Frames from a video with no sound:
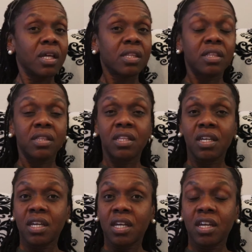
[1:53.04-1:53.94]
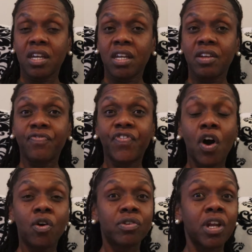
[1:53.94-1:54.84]
the
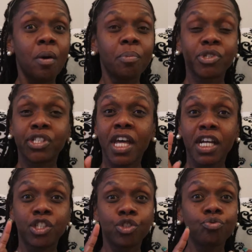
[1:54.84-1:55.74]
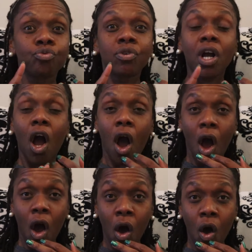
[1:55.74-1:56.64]
phone numbers that you
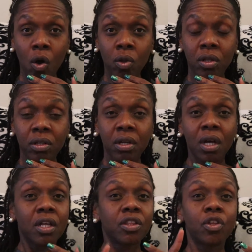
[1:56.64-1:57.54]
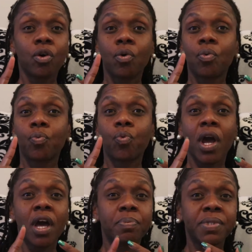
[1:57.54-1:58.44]
call, the
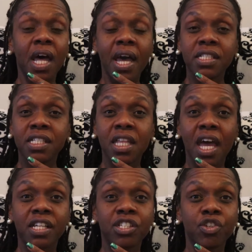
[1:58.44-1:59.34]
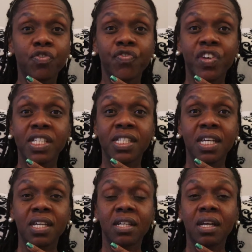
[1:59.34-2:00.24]
websites that you
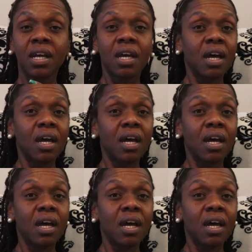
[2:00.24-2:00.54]
visit,